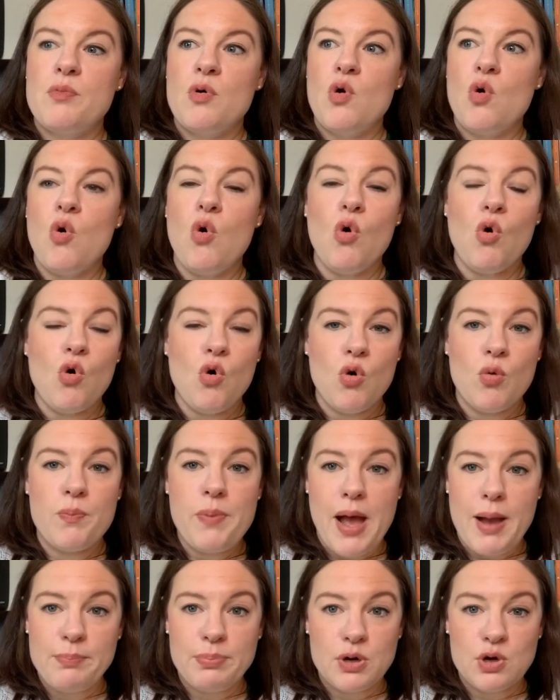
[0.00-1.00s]
whole
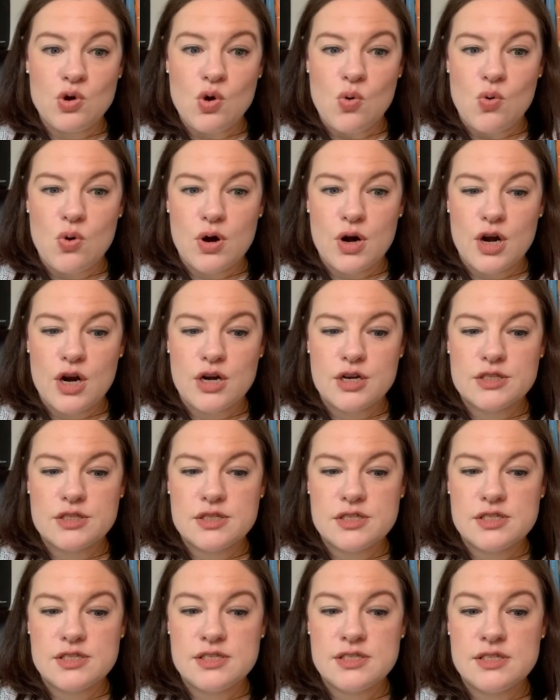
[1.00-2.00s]

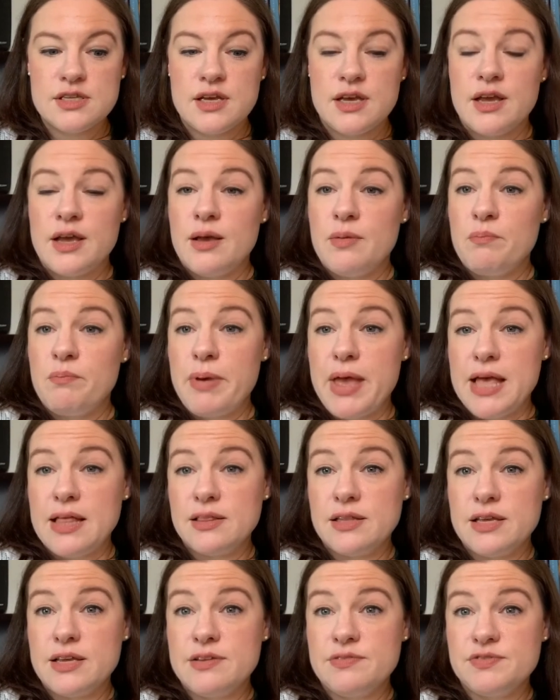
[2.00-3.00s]
peppercorns, bay
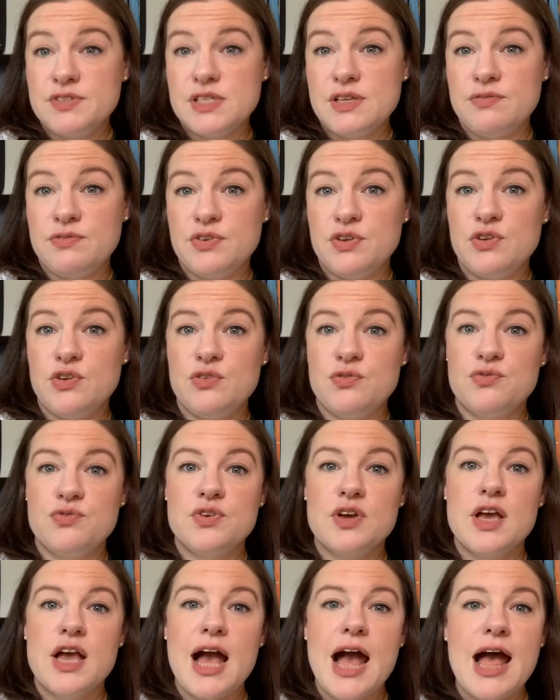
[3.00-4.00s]
leaves if you've
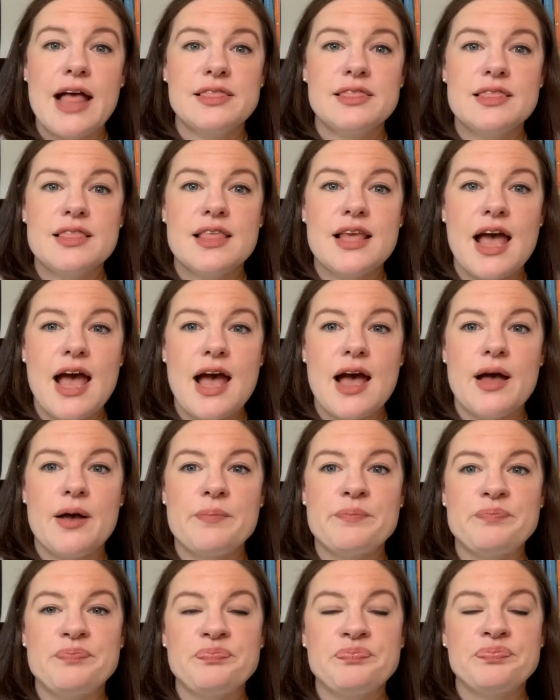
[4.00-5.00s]
got
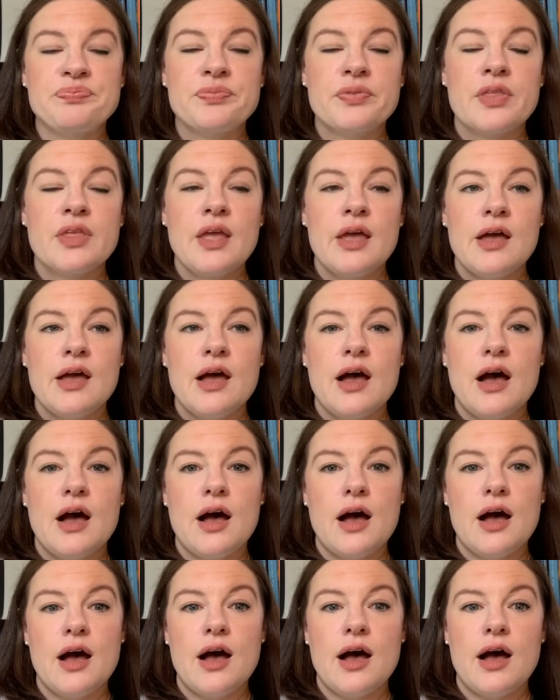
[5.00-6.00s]
them.
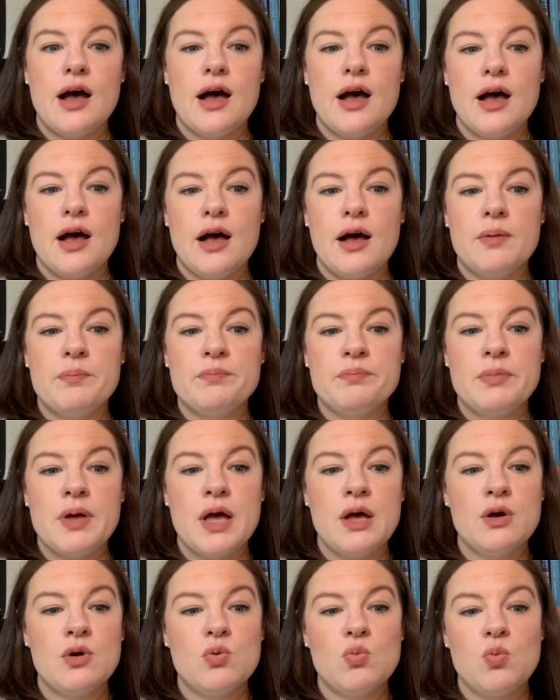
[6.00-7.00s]

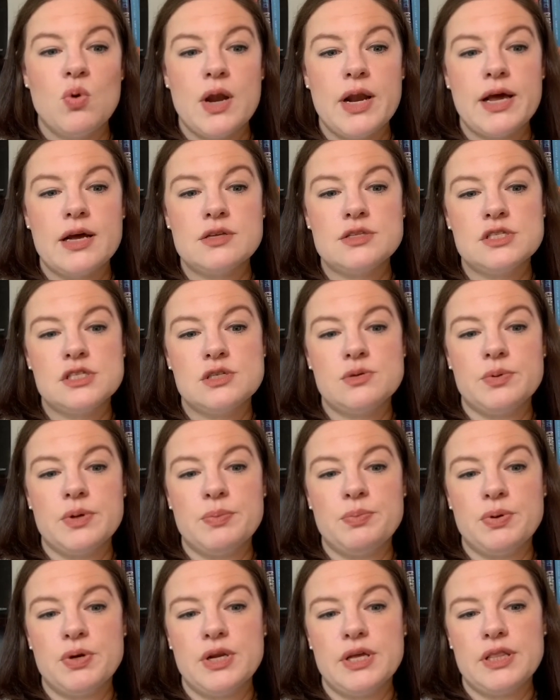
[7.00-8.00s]
What else do
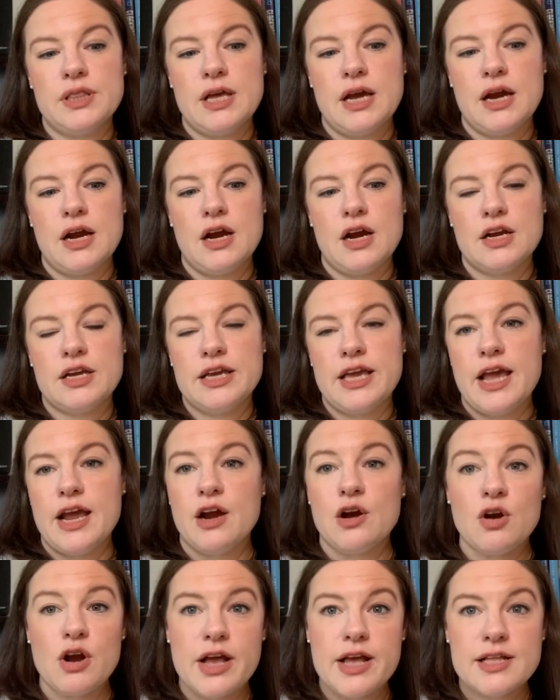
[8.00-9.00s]
we put in there?
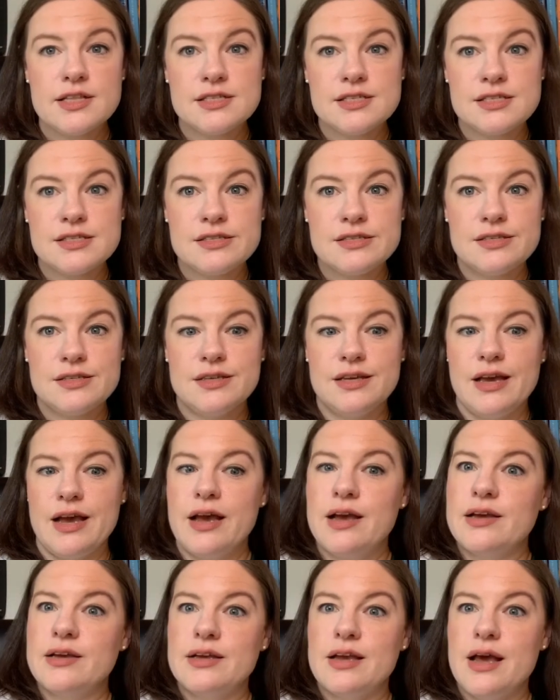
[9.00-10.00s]
Carrots.
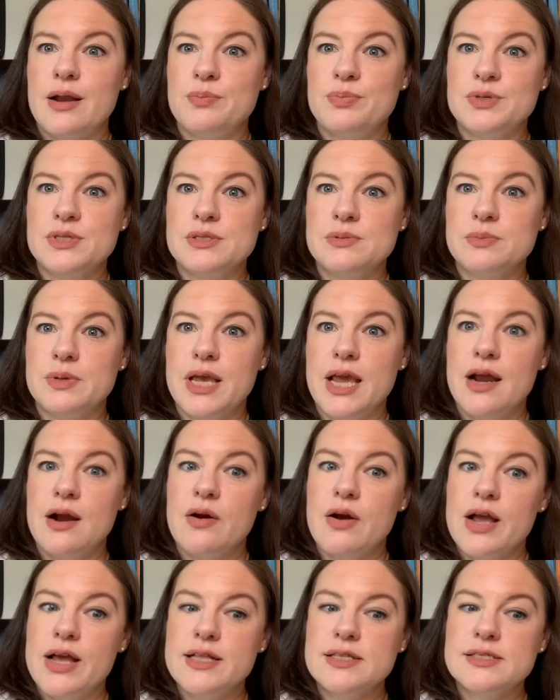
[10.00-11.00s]
Yeah, got to put some
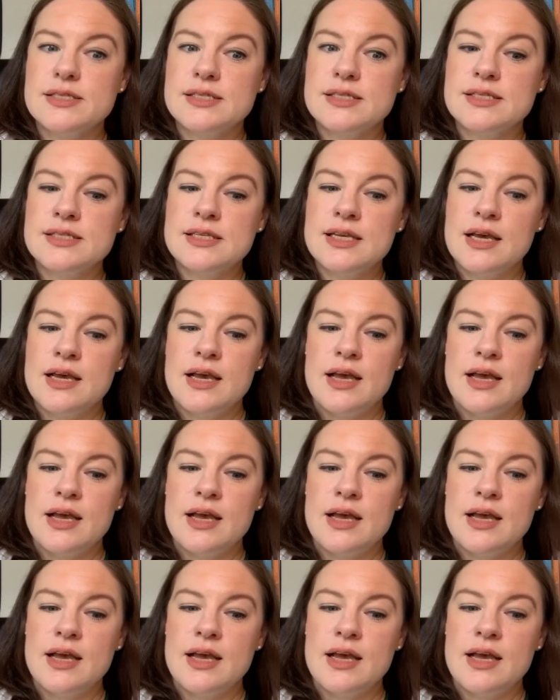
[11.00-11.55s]
carrots.